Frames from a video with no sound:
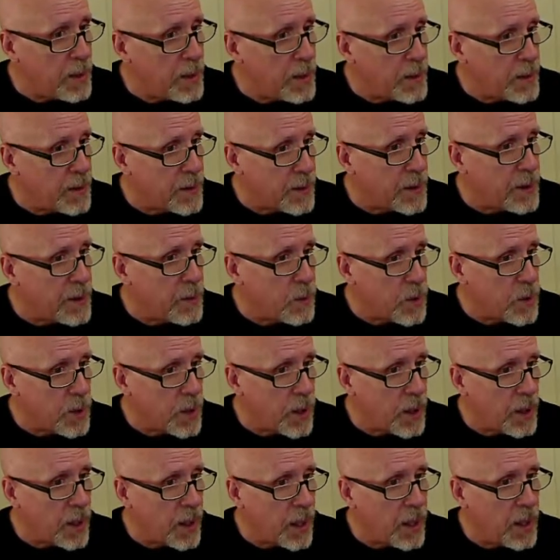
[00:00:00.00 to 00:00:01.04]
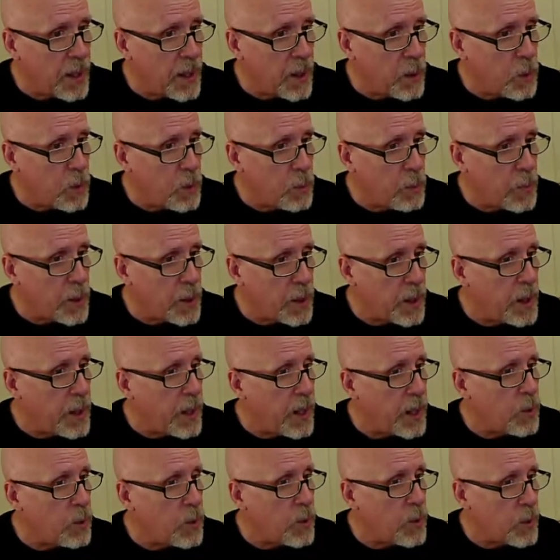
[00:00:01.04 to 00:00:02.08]
Right? We're setting A equal to B,
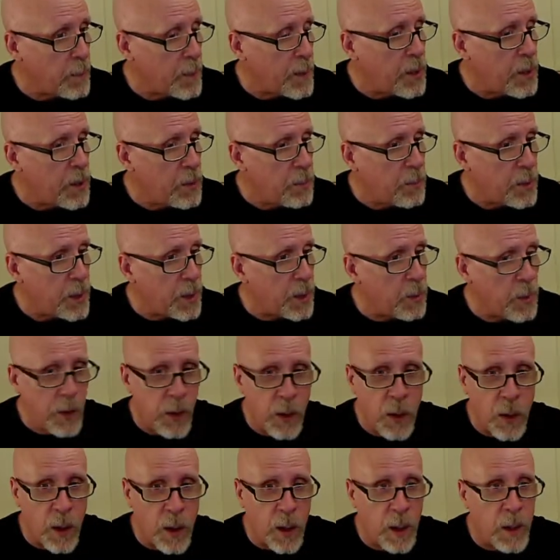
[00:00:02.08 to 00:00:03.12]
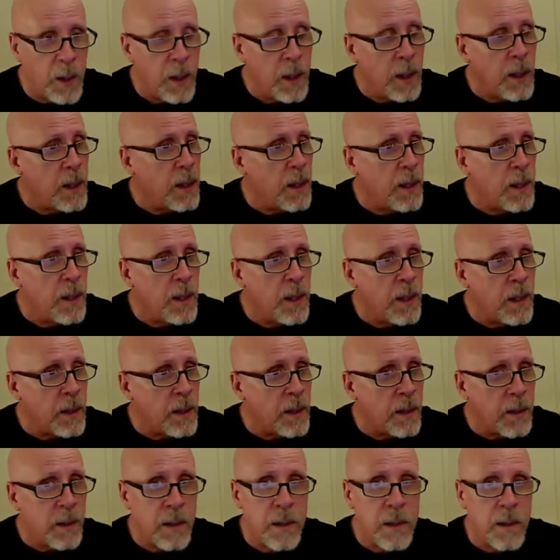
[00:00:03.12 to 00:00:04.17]
and we replace B with R.
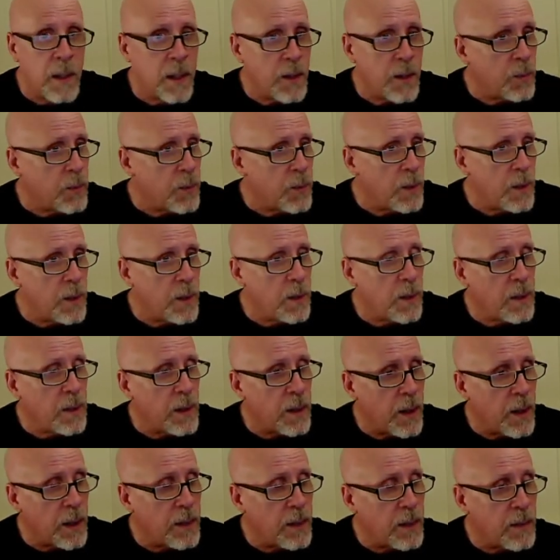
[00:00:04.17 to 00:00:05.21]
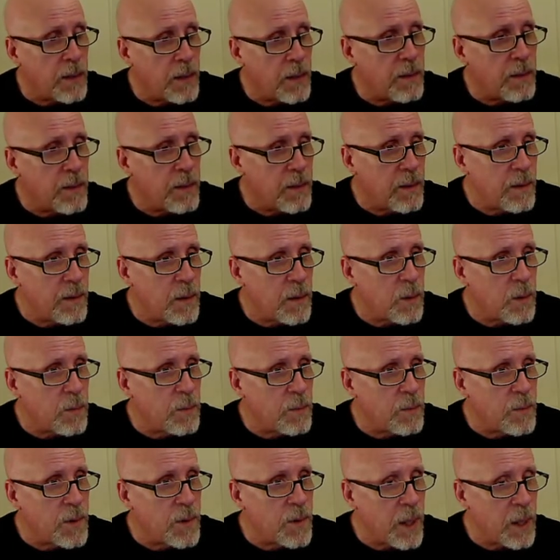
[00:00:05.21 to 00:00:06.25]
That's what that little
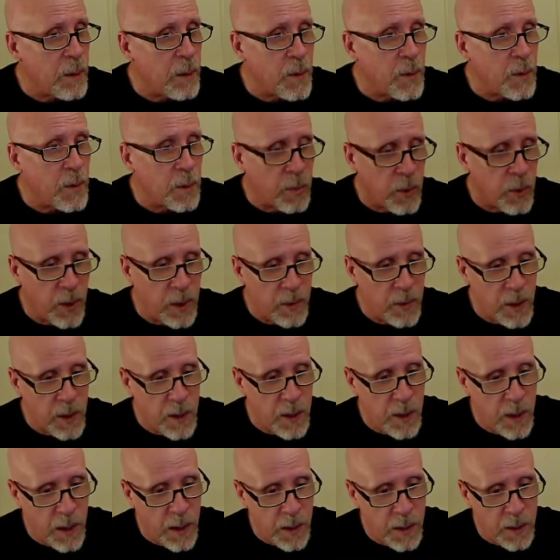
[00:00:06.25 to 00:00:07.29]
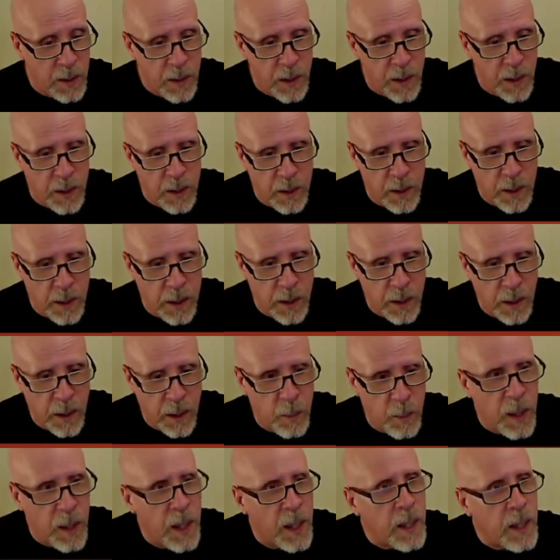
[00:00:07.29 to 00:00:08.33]
statement on the previous slide said. Can I go
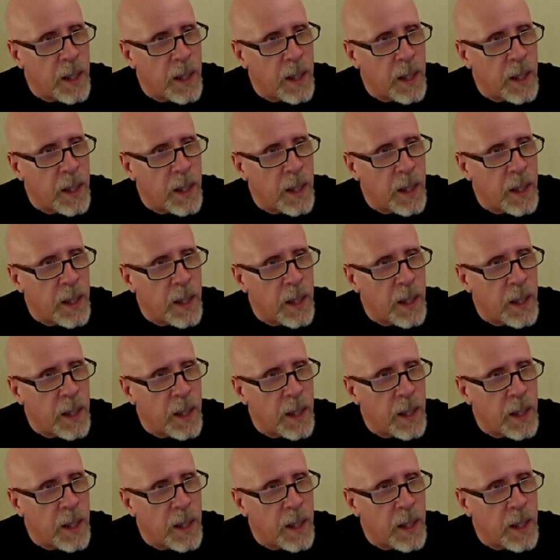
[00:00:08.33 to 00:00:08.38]
back?